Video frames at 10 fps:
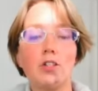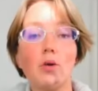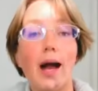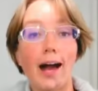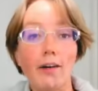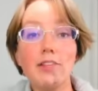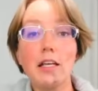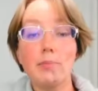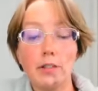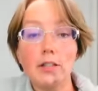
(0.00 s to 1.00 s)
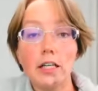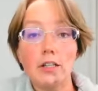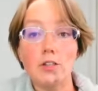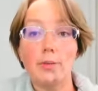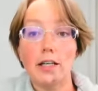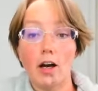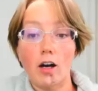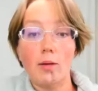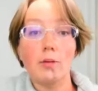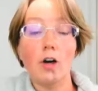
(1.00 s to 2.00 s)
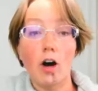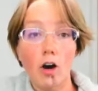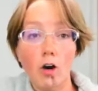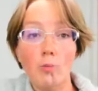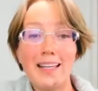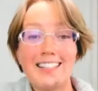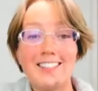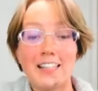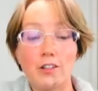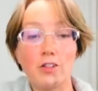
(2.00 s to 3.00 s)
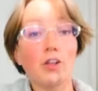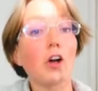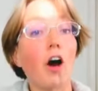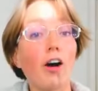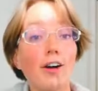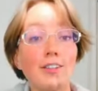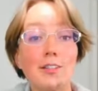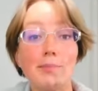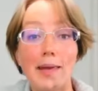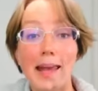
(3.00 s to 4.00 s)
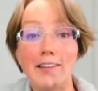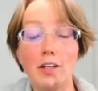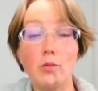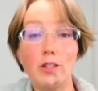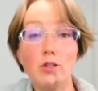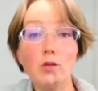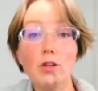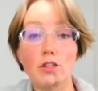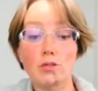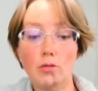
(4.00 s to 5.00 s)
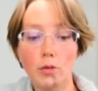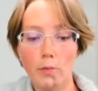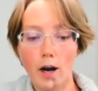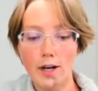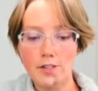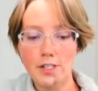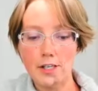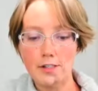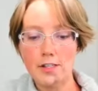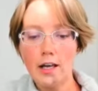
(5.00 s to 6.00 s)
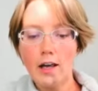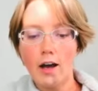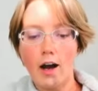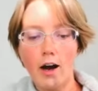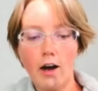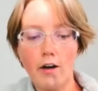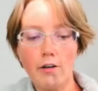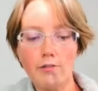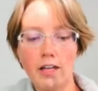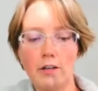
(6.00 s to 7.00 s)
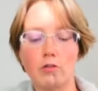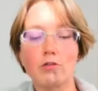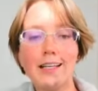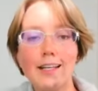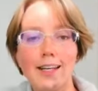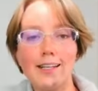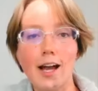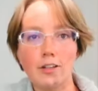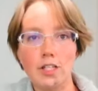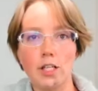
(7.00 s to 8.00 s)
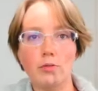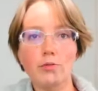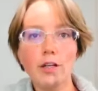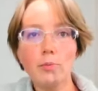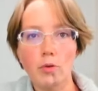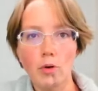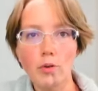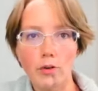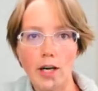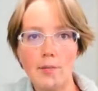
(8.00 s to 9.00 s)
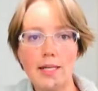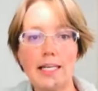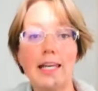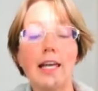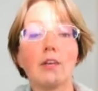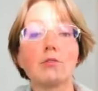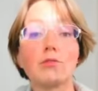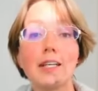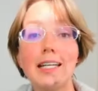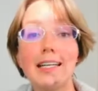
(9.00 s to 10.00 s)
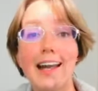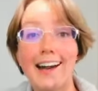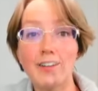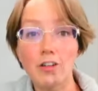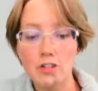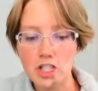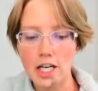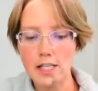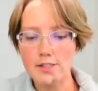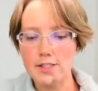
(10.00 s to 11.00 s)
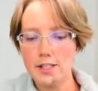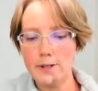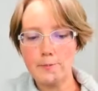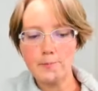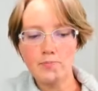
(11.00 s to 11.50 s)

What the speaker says: have the ability to become calm and centered on demand. And we do this through a process of reconnecting, reprogramming, and re-energizing